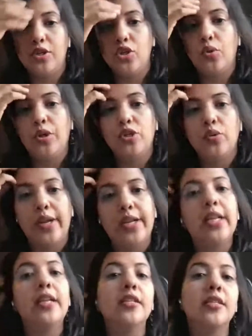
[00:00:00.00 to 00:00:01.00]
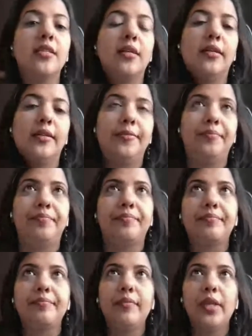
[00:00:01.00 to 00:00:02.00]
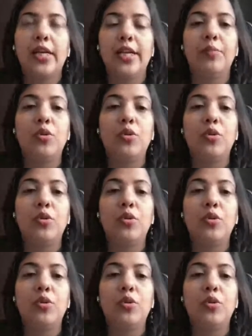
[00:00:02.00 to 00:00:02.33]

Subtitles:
shoulder joint in a